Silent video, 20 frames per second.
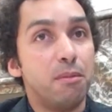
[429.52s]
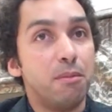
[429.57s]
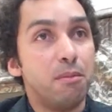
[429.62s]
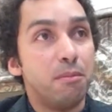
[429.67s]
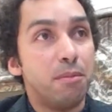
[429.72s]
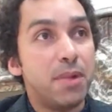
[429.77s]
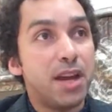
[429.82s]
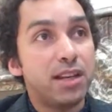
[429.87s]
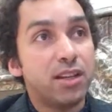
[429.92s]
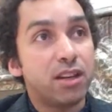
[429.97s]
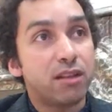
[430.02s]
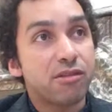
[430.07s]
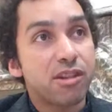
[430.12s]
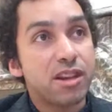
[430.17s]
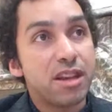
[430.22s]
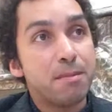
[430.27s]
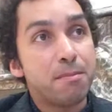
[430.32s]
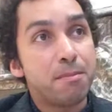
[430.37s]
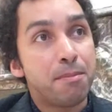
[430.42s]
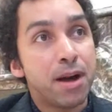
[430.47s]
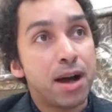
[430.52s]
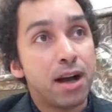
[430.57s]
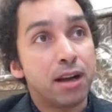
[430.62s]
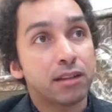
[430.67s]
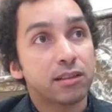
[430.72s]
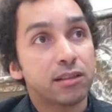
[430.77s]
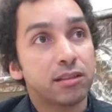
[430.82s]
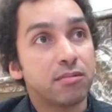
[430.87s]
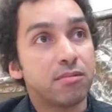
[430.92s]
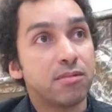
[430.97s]
many of the
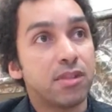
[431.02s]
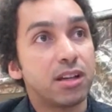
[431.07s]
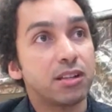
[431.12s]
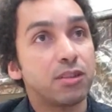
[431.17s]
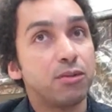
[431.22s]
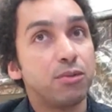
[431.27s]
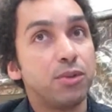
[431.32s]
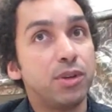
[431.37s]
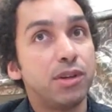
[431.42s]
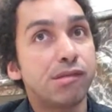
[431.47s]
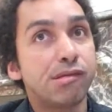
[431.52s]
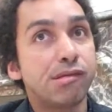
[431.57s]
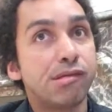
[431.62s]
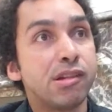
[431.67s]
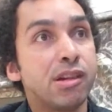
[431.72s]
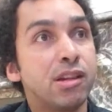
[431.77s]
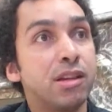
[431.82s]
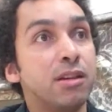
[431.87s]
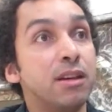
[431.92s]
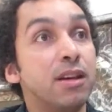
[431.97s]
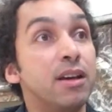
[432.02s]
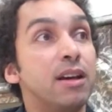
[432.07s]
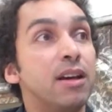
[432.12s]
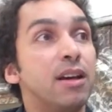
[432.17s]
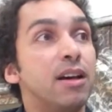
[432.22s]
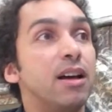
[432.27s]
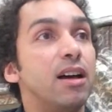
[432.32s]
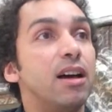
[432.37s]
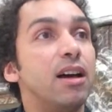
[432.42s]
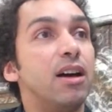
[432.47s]
impact that we see
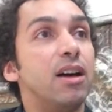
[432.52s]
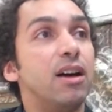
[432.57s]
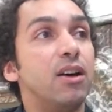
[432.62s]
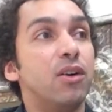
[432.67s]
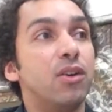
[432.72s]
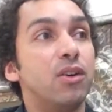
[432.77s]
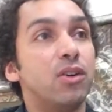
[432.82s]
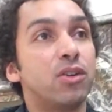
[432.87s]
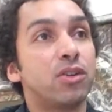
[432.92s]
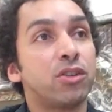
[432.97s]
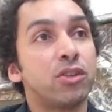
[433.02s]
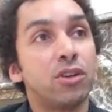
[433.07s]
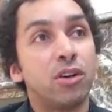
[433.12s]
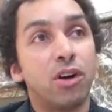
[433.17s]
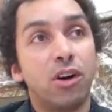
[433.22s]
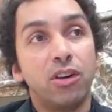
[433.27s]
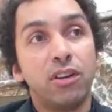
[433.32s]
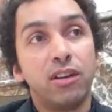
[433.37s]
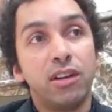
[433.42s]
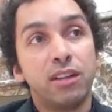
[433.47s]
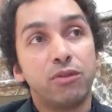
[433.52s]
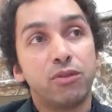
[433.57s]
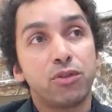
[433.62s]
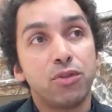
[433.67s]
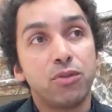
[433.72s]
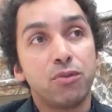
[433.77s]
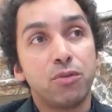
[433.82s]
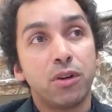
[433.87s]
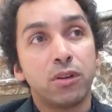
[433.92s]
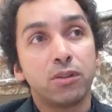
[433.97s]
occur only if
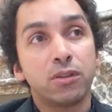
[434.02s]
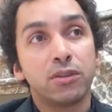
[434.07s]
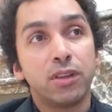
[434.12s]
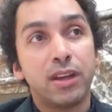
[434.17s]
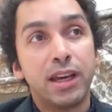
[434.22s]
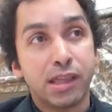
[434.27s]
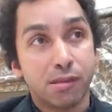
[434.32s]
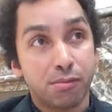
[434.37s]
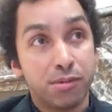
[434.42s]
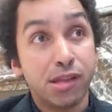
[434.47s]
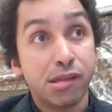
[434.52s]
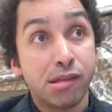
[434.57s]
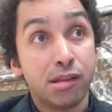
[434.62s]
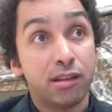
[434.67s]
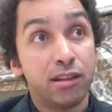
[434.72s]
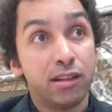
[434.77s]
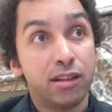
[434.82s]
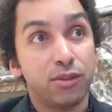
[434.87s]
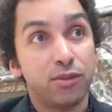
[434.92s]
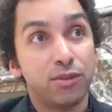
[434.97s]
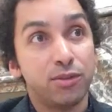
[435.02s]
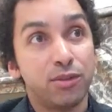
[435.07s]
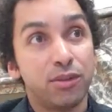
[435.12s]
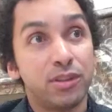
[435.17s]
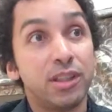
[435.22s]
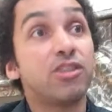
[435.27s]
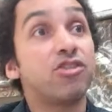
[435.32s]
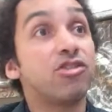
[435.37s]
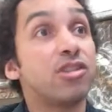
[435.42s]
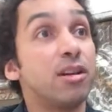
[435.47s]
you want explicitly to
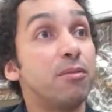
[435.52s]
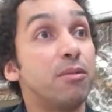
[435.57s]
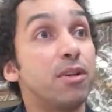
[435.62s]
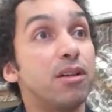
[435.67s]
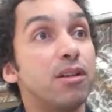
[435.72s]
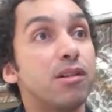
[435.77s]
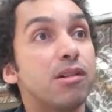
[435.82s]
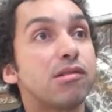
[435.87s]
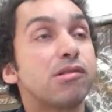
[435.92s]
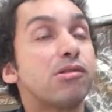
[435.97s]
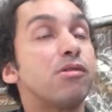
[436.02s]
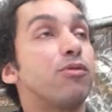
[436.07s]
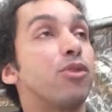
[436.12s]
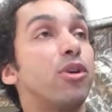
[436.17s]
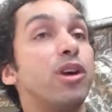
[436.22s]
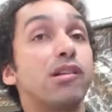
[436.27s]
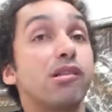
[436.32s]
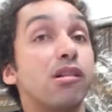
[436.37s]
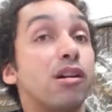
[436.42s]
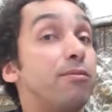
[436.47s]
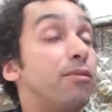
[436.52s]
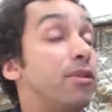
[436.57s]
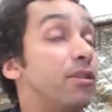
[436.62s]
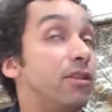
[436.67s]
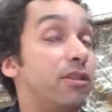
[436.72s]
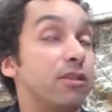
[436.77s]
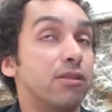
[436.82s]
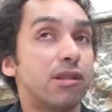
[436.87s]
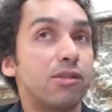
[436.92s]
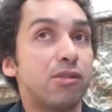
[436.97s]
teach them. So for example,
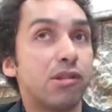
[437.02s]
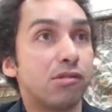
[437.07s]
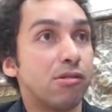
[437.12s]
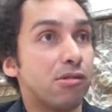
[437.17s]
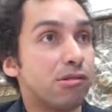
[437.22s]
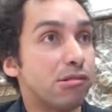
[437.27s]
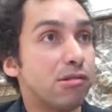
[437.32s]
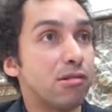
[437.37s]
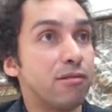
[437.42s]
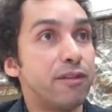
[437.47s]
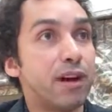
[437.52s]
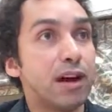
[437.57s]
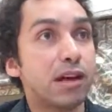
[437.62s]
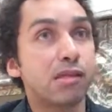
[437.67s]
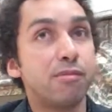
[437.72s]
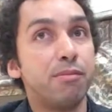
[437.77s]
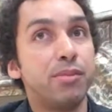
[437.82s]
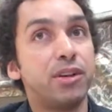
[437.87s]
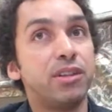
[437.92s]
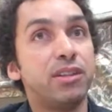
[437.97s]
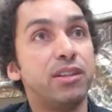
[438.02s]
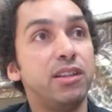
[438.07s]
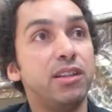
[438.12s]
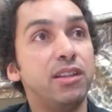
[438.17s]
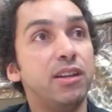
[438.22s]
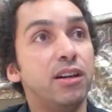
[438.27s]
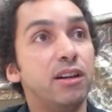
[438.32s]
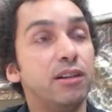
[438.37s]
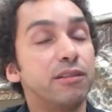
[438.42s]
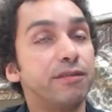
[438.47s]
there is also a vast
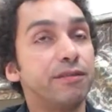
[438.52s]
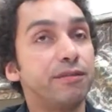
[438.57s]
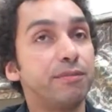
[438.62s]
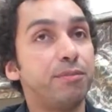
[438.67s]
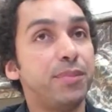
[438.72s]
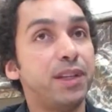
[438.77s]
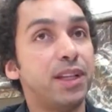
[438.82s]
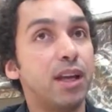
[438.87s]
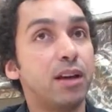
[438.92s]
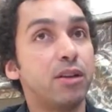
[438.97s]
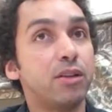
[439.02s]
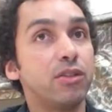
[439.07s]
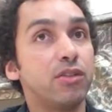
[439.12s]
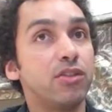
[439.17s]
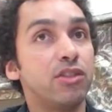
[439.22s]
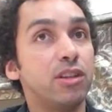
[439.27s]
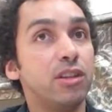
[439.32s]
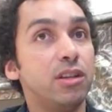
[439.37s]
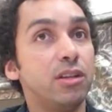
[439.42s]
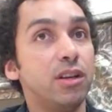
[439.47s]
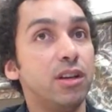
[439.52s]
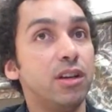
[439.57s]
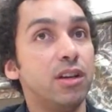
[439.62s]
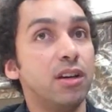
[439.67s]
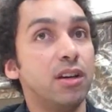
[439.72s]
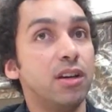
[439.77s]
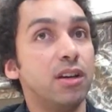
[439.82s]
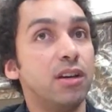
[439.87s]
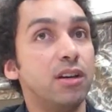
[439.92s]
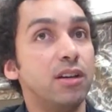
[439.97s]
body of pedagogy
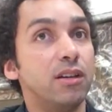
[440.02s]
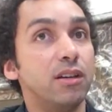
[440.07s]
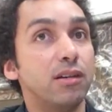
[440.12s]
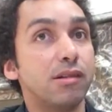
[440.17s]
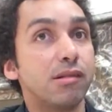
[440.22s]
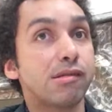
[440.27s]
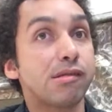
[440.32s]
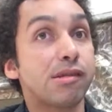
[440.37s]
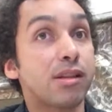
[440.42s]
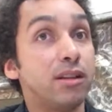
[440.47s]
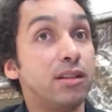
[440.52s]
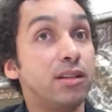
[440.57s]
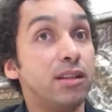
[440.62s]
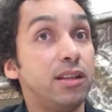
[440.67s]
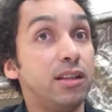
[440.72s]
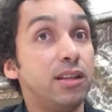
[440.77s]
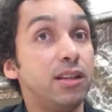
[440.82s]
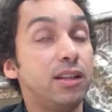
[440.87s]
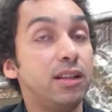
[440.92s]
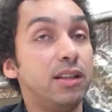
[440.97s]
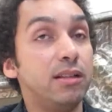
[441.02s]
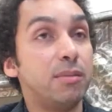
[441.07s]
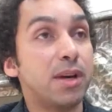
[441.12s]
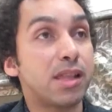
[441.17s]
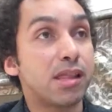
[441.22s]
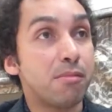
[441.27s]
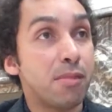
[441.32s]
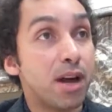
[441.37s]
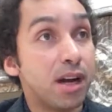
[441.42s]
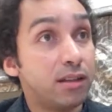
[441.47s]
study in
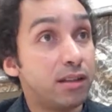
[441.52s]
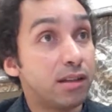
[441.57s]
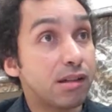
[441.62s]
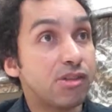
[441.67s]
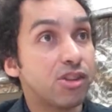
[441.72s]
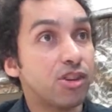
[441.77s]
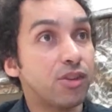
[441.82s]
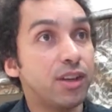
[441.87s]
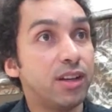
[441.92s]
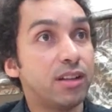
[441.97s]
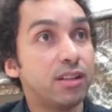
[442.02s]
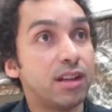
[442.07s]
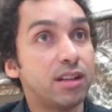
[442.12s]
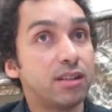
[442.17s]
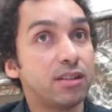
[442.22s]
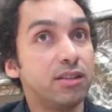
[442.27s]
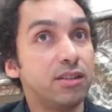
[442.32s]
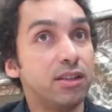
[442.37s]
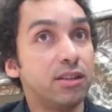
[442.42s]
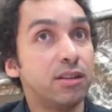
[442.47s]
mathematics showing that